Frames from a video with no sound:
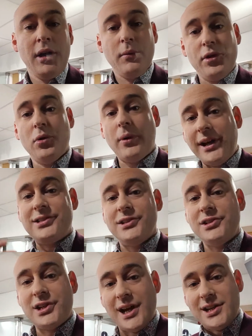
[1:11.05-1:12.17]
with your waist
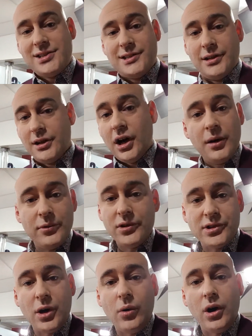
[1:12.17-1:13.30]
and chest and arms and
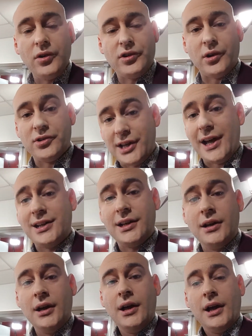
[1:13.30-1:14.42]
so on. So
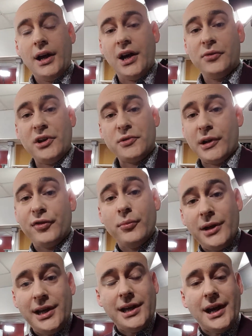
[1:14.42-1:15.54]
standing is much better for
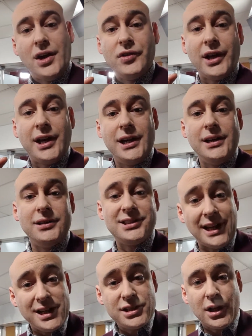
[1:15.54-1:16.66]
me as a
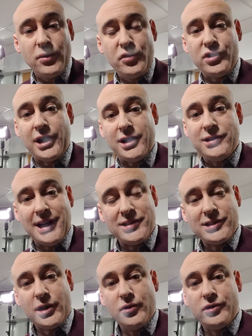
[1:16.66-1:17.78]
stage host and a
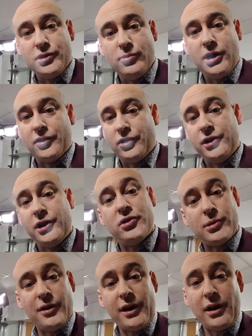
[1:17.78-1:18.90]
desk host who works on
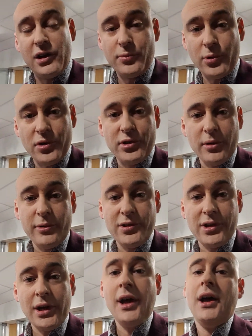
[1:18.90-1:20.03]
12-hour esports
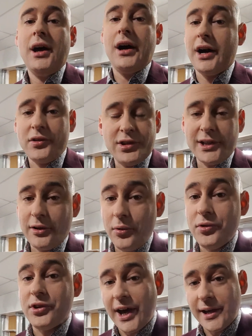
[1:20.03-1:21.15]
tournaments. I don't sit down all
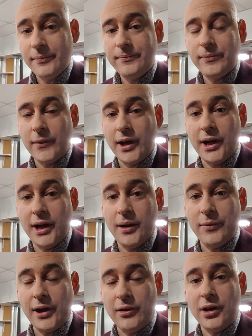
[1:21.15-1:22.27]
day.
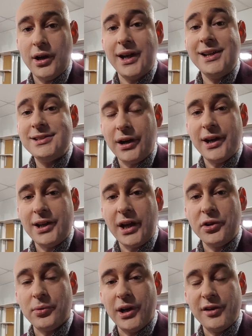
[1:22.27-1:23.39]
There are entire
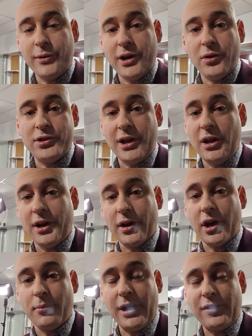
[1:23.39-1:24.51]
days where I leave my hotel and I'll go
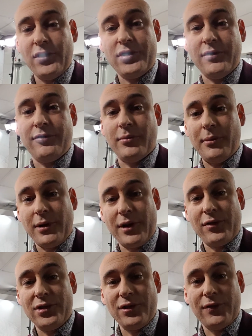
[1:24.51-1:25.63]
to breakfast, and from when
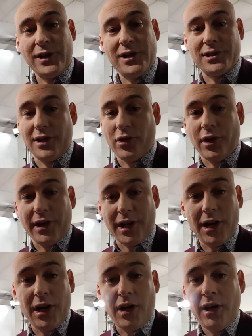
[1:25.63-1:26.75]
breakfast is finished and I've got in a
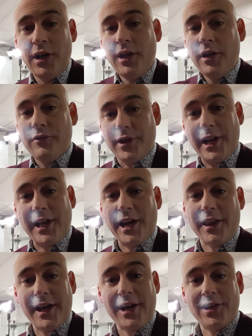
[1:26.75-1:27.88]
car, from getting out of
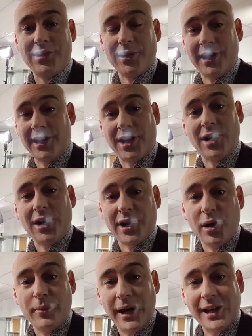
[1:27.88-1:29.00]
that until getting in a car to
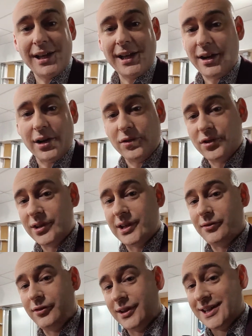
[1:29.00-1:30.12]
go back again, I don't sit
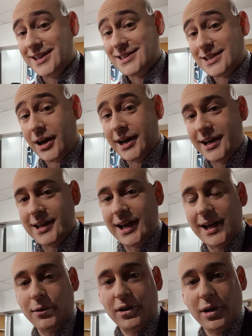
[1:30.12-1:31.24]
down for the entire
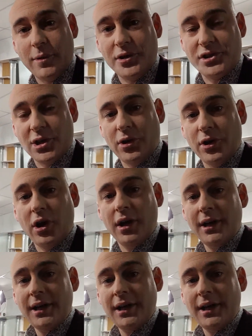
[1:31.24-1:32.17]
day, whether I'm on show or not.